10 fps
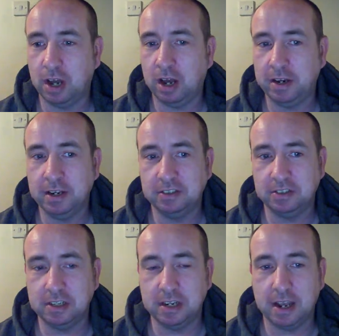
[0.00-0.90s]

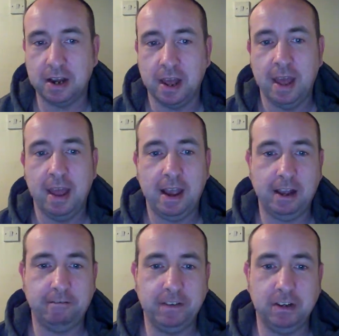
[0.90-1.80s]
ISDN
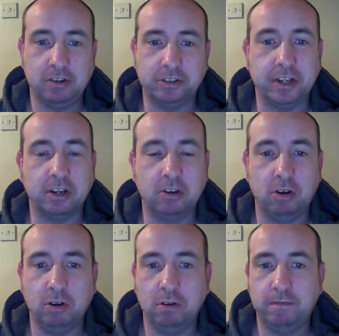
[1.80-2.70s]
had features like
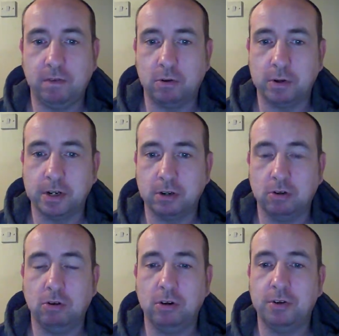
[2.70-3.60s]
call forwarding,
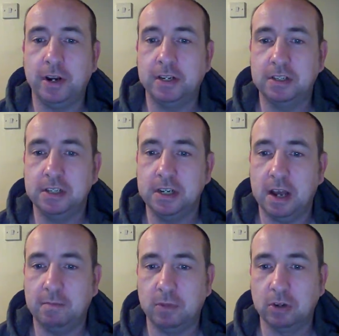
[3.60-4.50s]
caller ID,
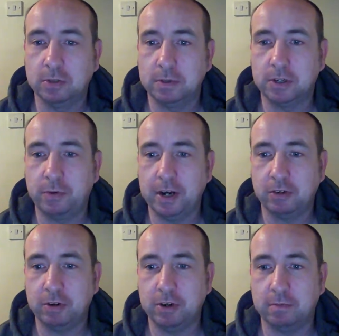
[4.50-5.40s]
and multiple
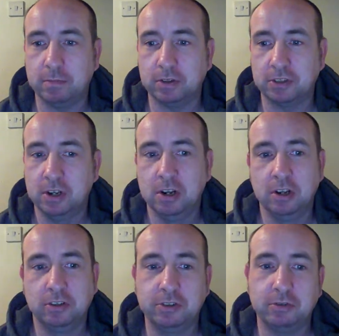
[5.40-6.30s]
directory numbers,
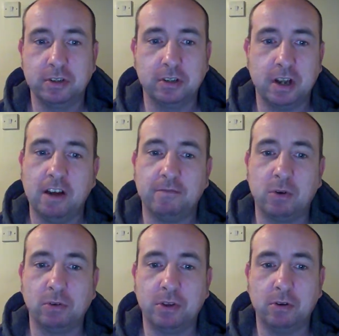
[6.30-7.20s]
so you could have
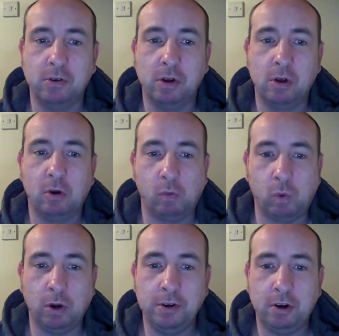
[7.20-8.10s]
more than
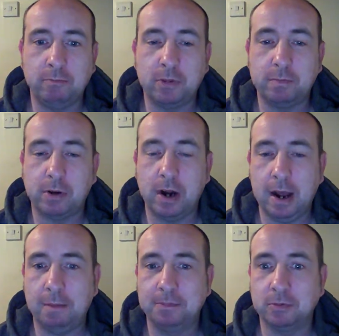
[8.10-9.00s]
one number,
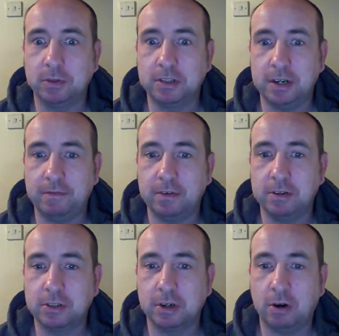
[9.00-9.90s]
perhaps with
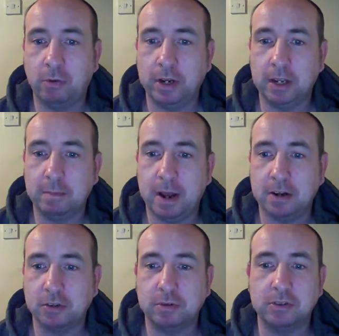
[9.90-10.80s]
different ringing
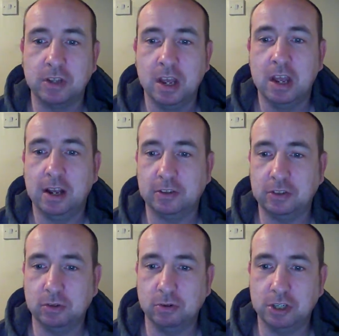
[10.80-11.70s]
patterns
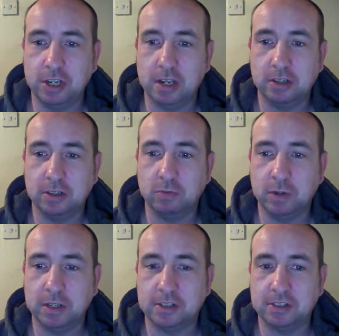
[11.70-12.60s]
associated
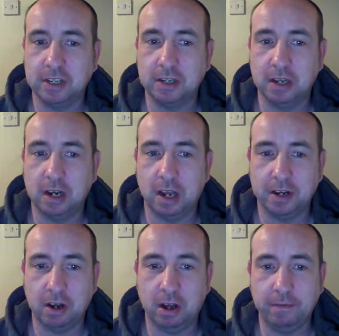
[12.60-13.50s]
with a single
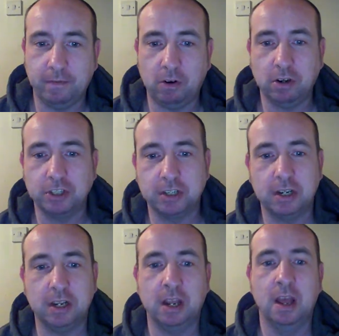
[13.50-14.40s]
line.
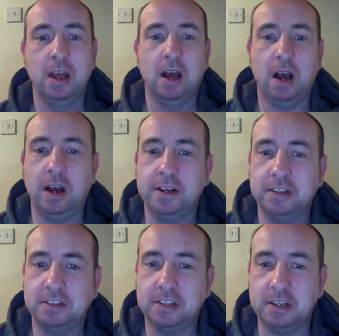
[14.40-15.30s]
Unfortunately,
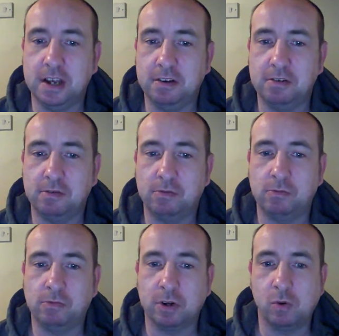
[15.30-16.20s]
ISDN
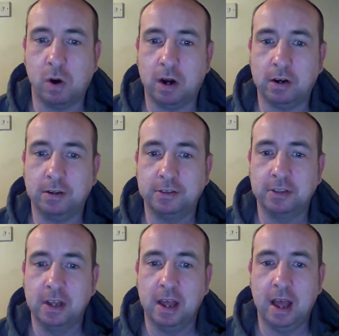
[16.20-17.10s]

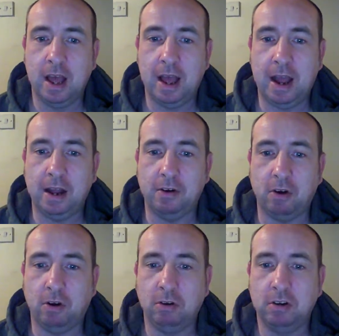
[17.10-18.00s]
requires an
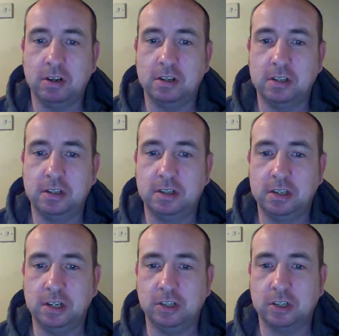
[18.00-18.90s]
all
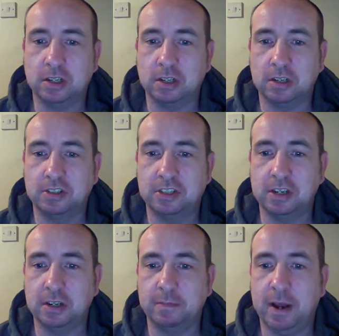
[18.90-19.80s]
digital
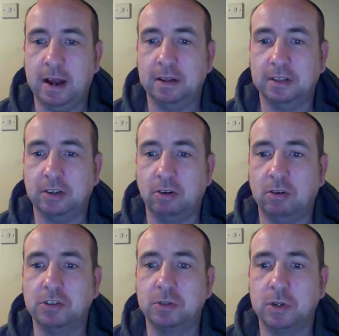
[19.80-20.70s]
single path. It
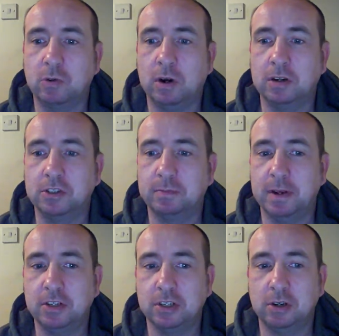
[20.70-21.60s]
also requires
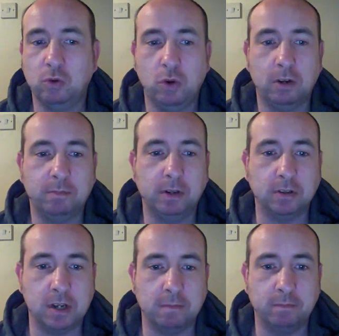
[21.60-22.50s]
special
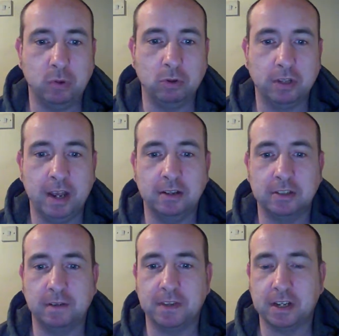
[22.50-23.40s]
equipment on both ends
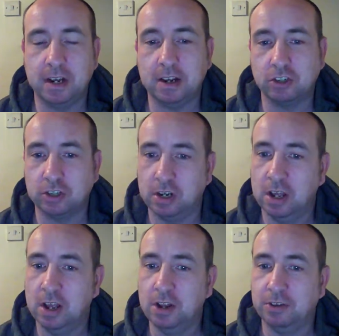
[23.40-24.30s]
of the connection.
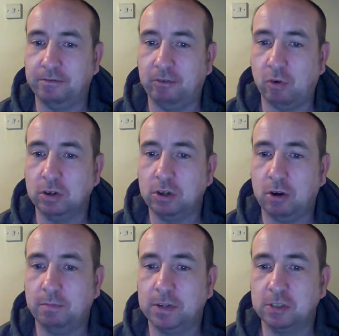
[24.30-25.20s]
The phone
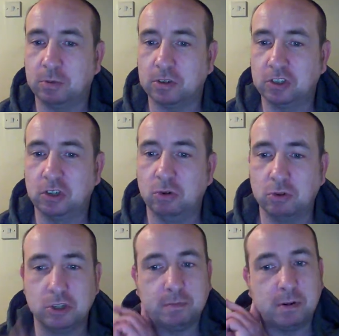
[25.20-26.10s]
companies were slow
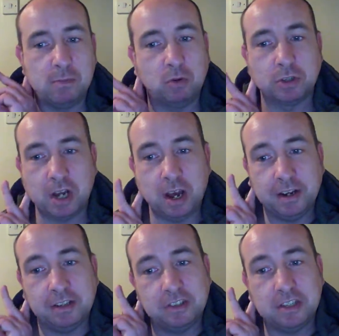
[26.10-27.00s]
to promote
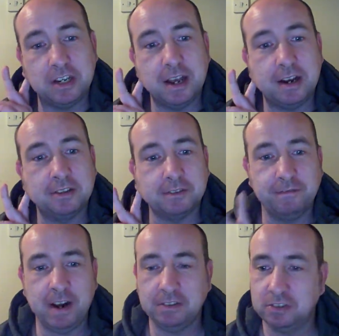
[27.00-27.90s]
ISDN as a
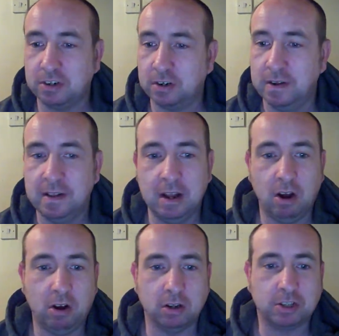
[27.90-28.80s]
faster
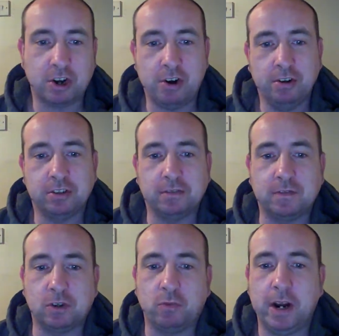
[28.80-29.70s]
alternative
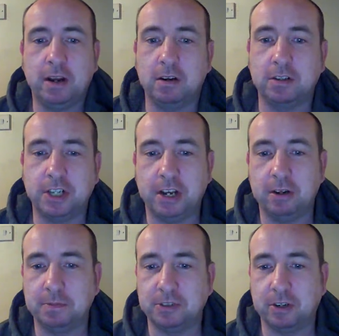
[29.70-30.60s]
to regular
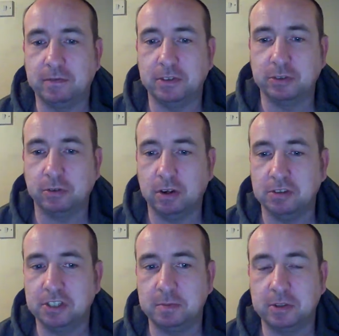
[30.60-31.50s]
dial-up service, so
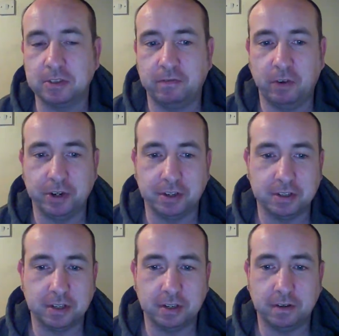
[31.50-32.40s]
customers
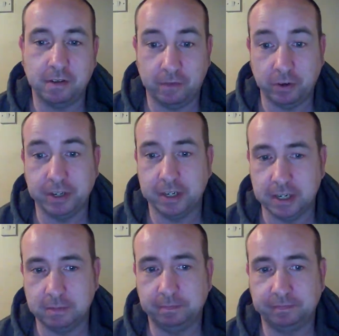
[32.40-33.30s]
avoided it.